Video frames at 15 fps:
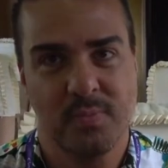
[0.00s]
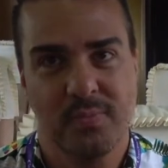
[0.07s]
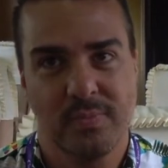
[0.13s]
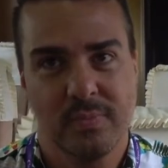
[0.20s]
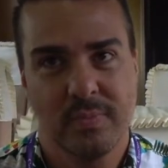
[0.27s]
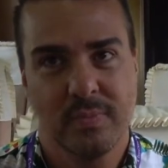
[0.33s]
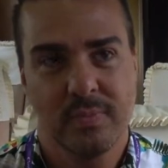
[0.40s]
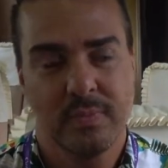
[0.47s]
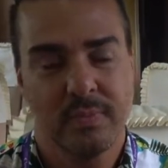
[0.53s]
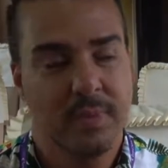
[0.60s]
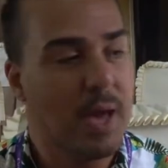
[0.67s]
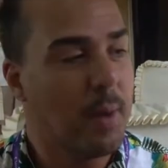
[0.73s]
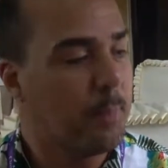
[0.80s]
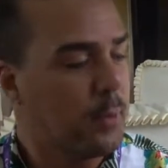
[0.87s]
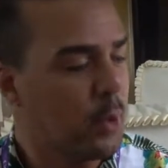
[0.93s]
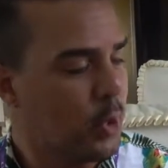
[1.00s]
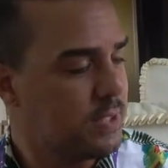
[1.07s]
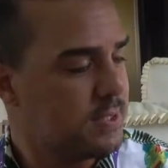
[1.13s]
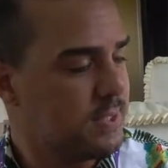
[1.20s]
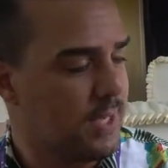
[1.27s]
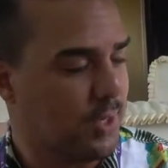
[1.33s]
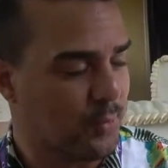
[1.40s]
okay. a beauty
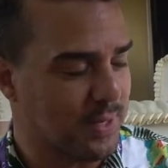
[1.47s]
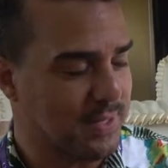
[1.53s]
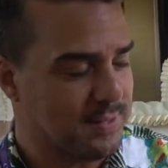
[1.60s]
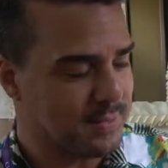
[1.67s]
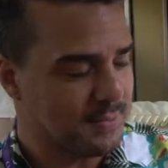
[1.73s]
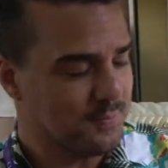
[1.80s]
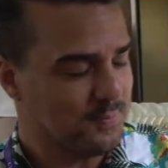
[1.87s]
secret